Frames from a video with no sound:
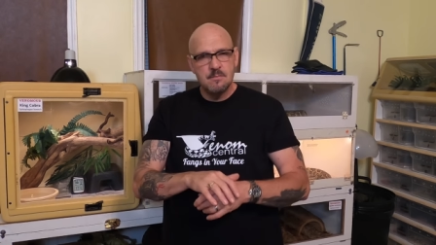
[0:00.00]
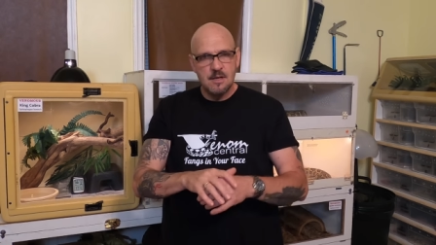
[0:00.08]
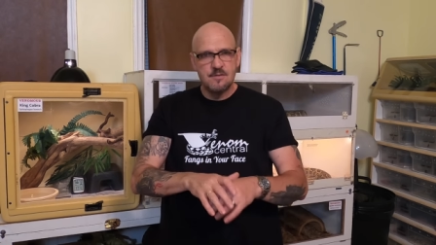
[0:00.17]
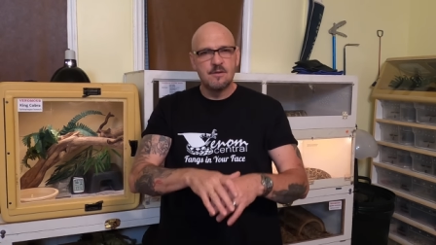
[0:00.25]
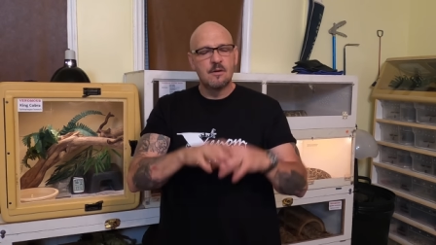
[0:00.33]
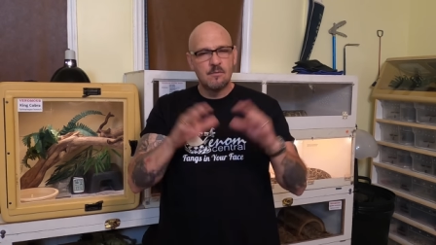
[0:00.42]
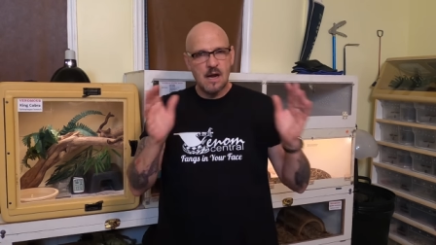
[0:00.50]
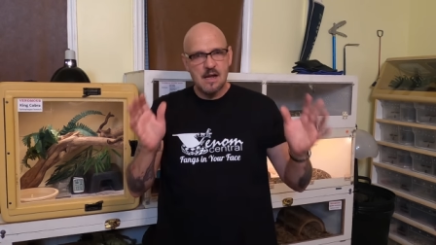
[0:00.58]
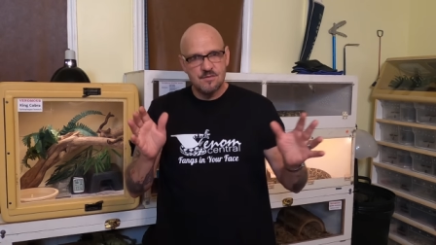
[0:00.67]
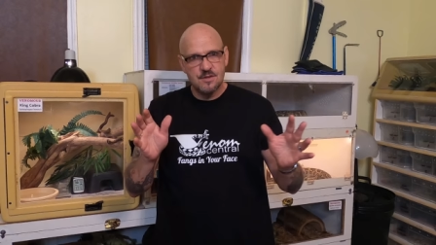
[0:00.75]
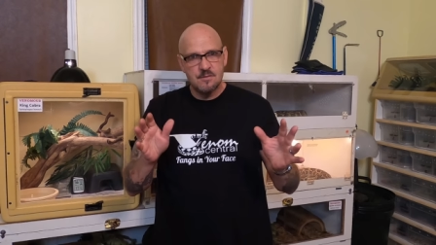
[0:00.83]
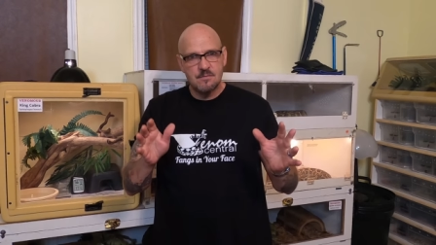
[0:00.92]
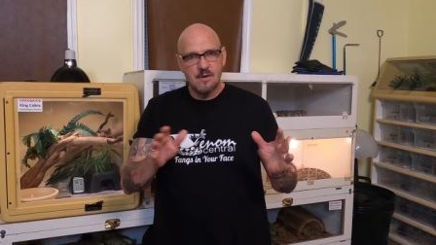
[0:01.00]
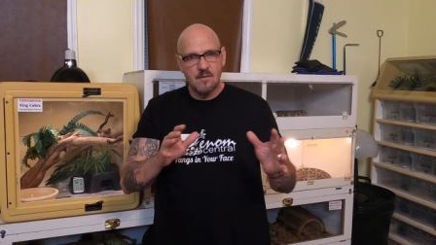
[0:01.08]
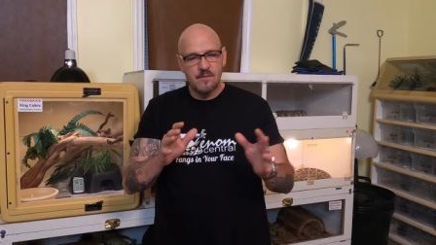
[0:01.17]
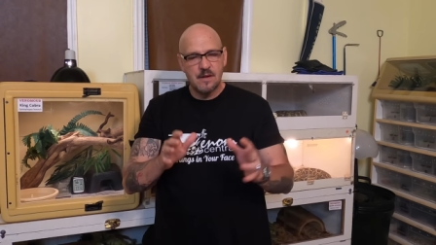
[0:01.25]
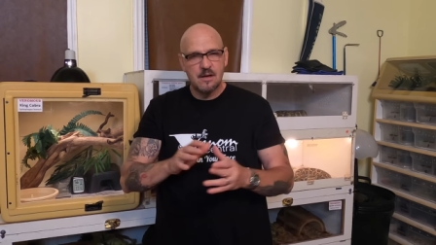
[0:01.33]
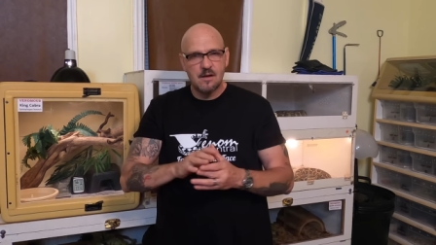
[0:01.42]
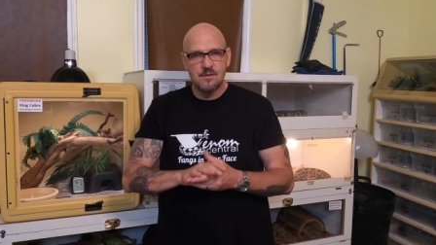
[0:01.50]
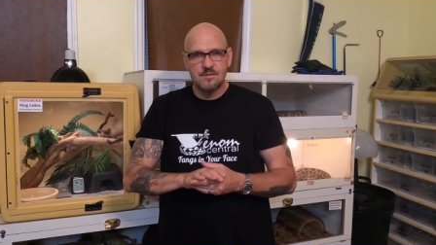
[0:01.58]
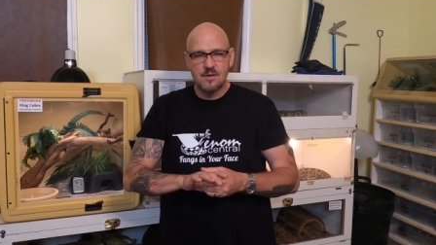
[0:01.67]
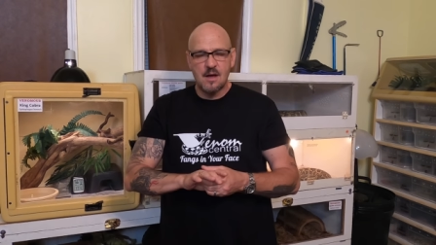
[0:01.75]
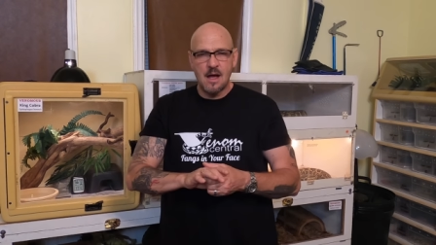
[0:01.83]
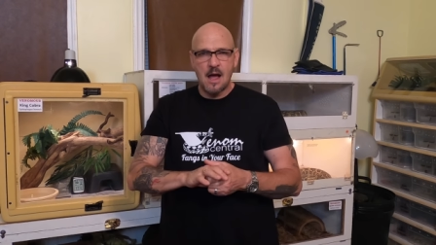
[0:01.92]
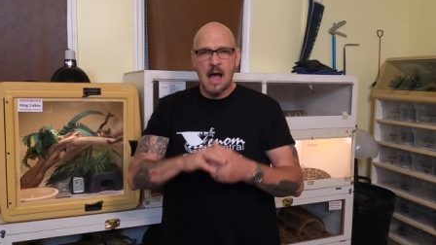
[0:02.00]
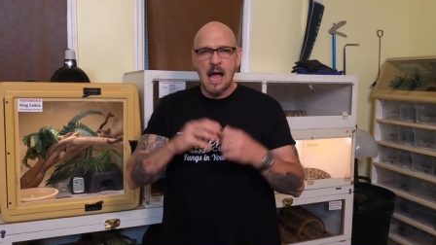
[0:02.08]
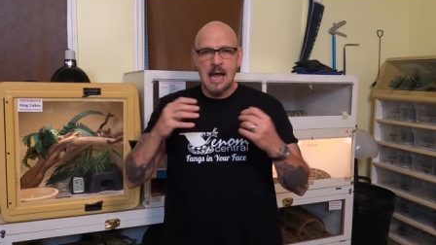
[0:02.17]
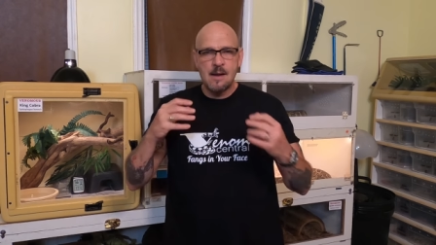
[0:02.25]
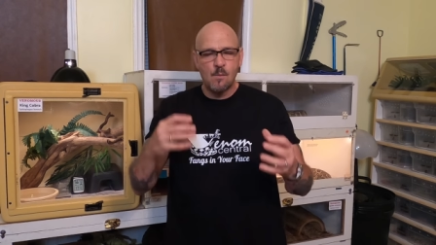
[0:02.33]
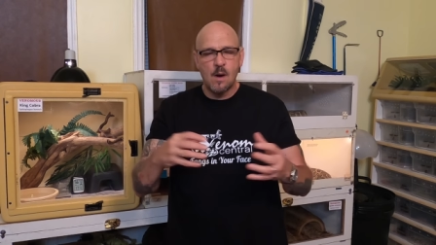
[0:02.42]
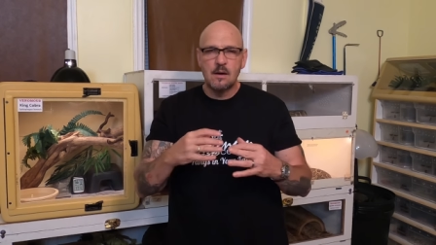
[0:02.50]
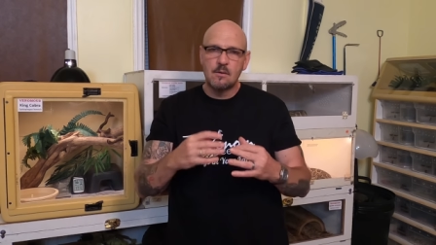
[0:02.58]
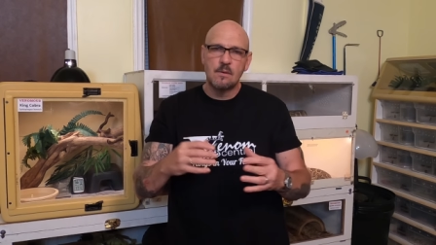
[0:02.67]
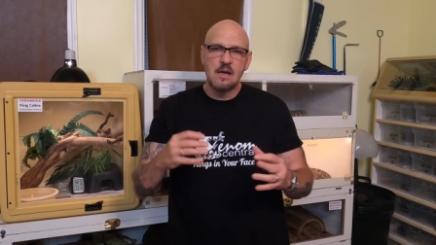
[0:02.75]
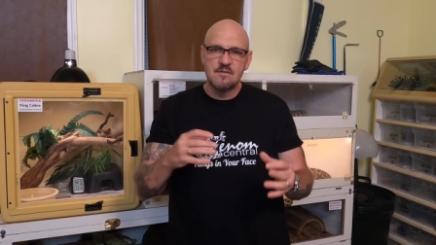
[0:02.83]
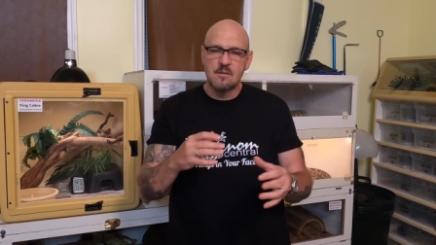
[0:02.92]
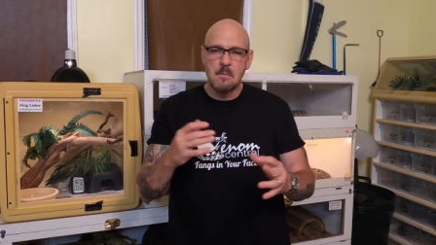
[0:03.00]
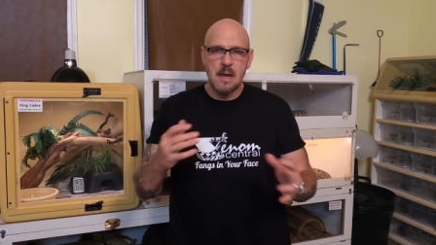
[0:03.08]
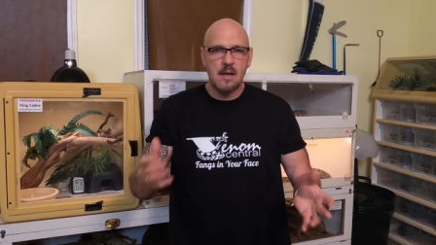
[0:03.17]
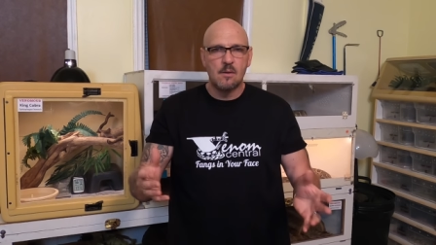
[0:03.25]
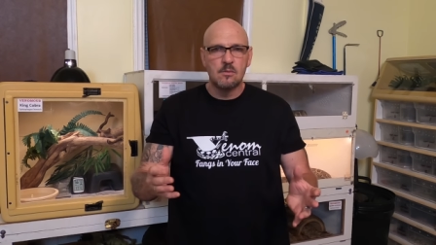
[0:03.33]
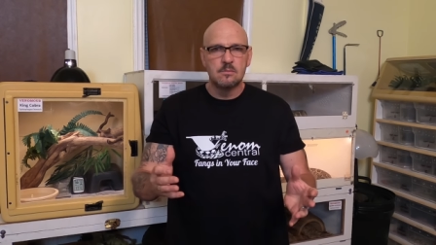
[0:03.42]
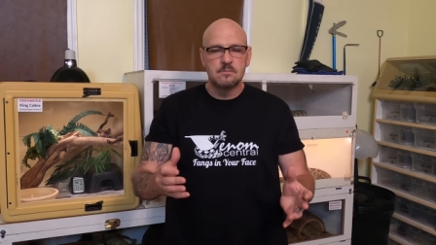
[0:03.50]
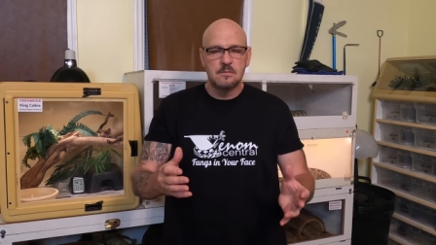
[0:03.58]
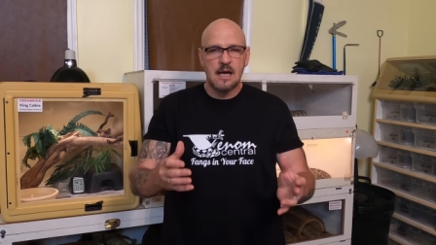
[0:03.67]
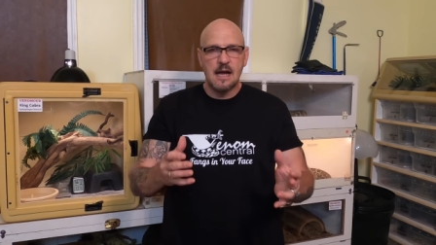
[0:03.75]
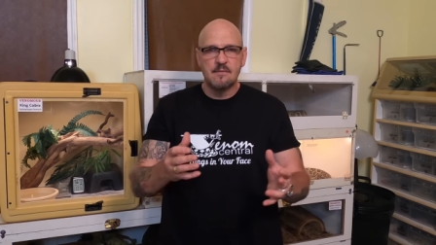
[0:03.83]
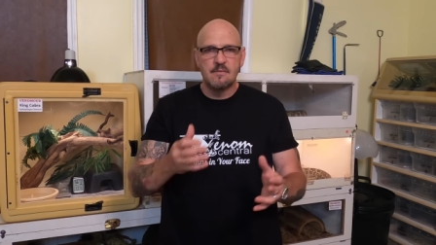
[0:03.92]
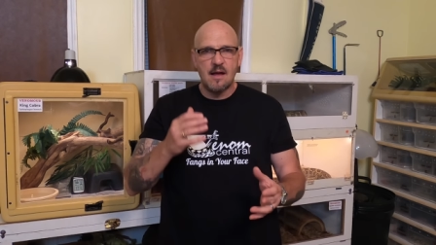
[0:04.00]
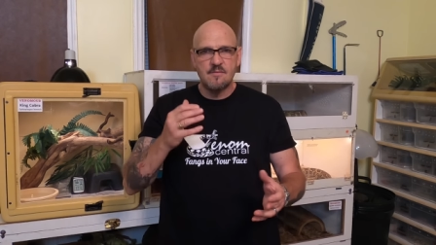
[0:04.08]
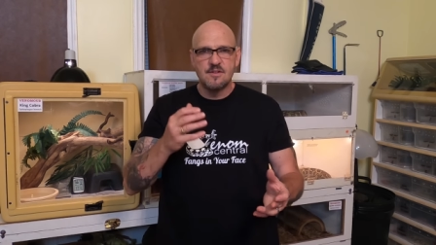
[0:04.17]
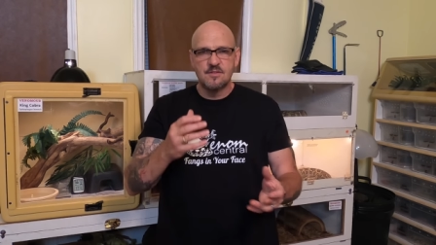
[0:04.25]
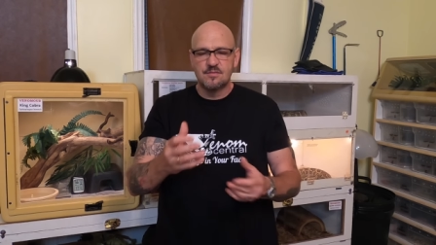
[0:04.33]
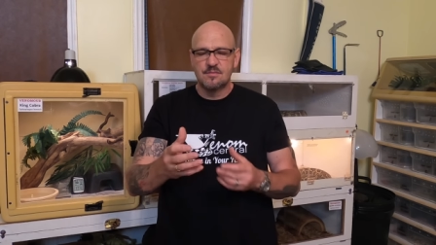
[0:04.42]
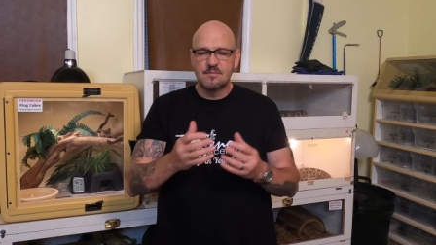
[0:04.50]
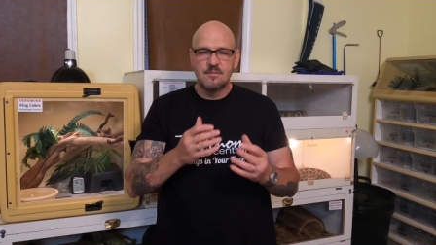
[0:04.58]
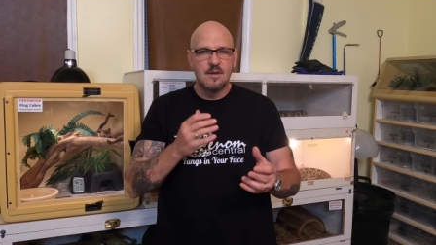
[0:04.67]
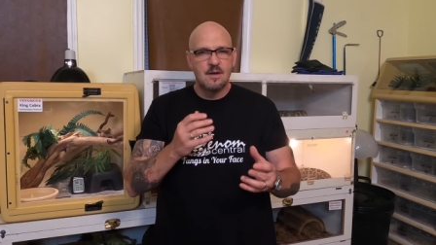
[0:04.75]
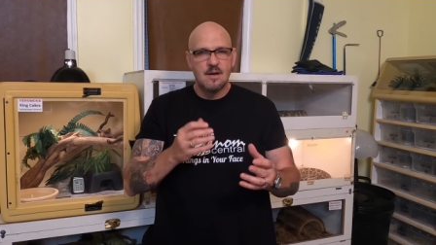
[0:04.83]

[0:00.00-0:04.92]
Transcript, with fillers: He's going to raise it and everything because I want to raise a male. I, I just,